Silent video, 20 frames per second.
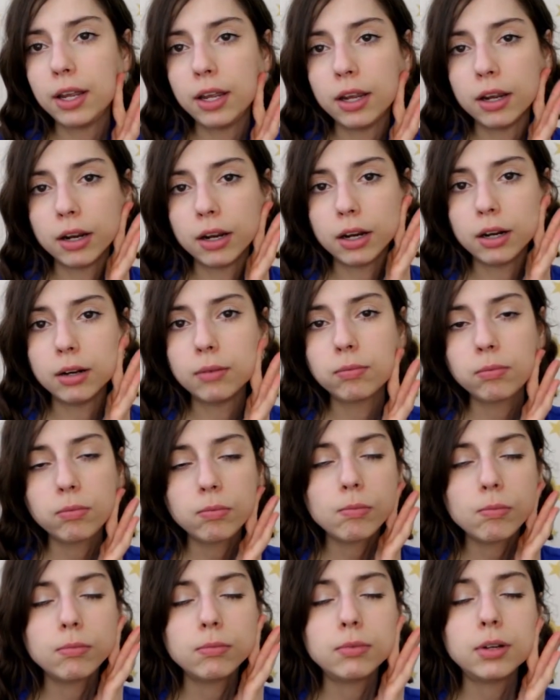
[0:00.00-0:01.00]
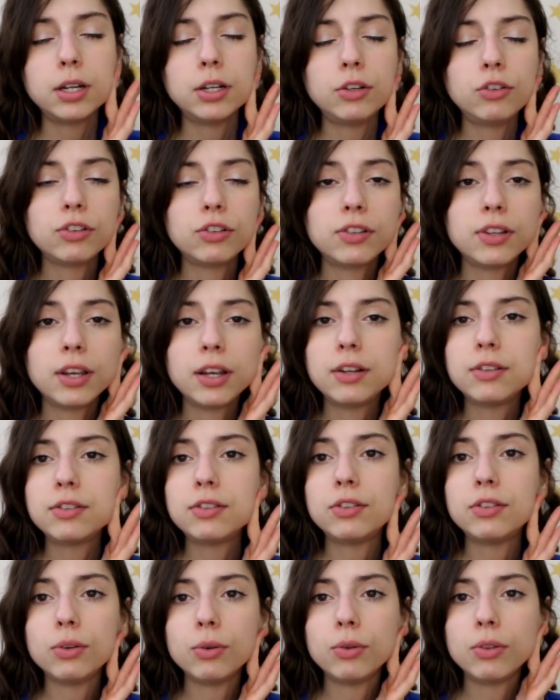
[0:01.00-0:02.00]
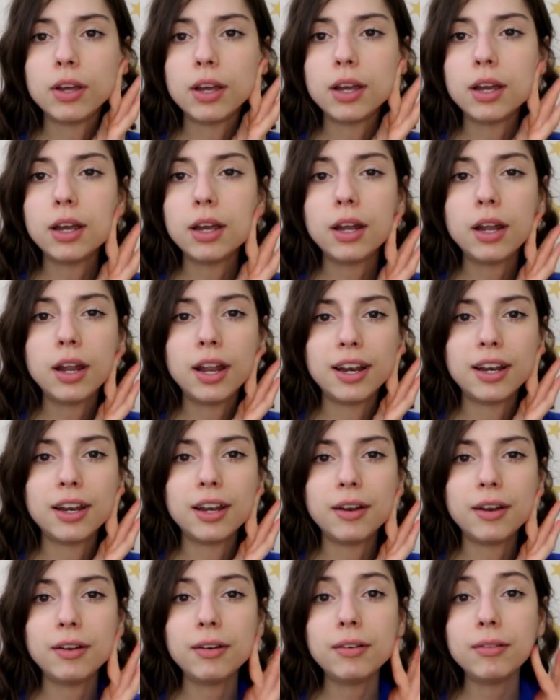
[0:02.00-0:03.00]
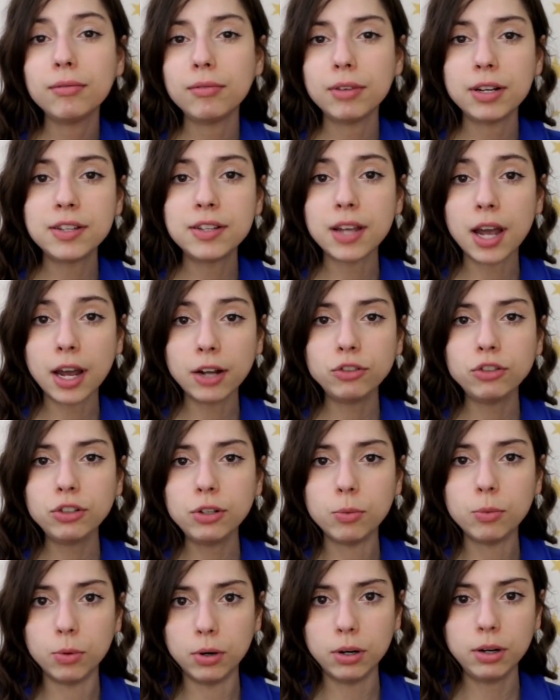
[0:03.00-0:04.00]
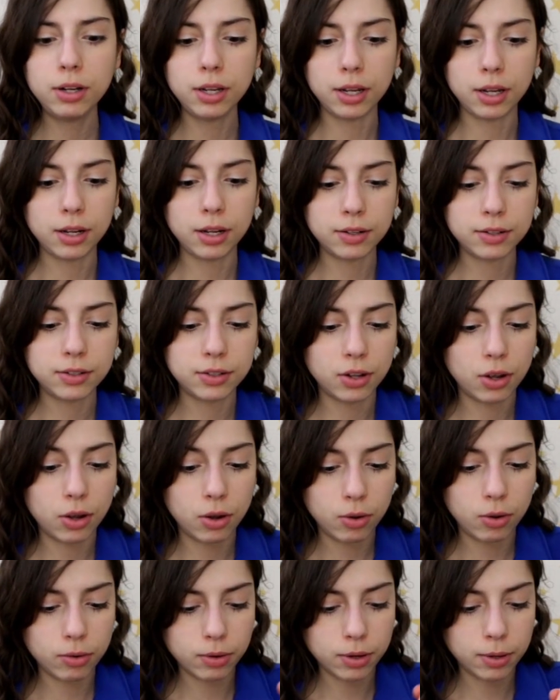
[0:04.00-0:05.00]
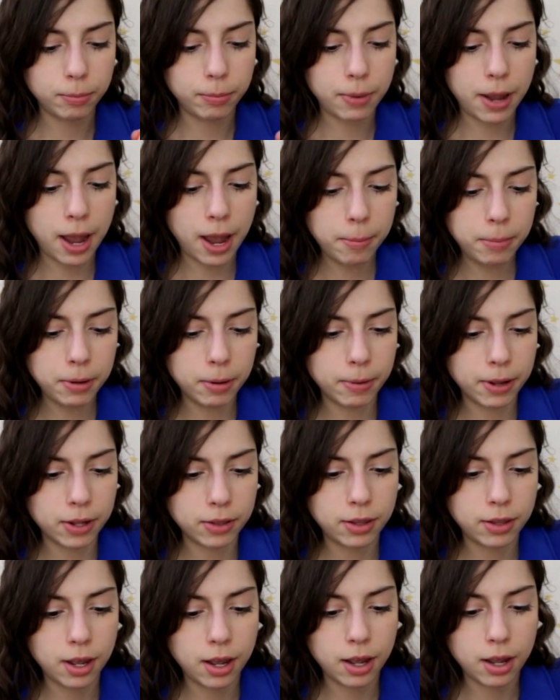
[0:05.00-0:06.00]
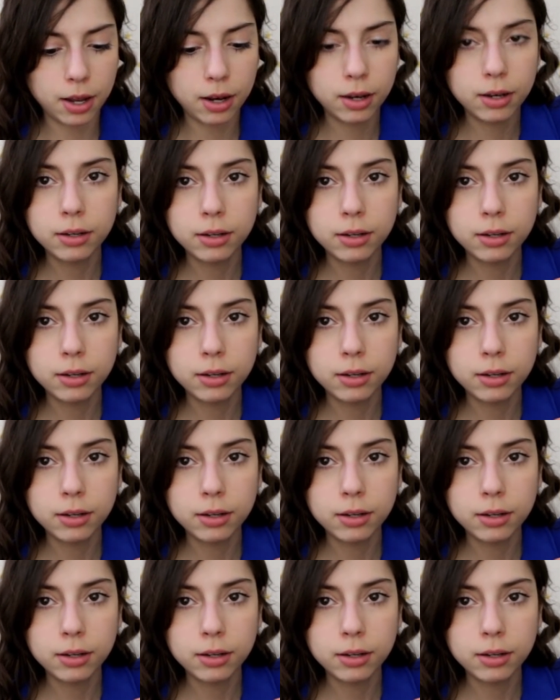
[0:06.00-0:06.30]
here and just like soothe it, and it's actually working. So I'm happy about that.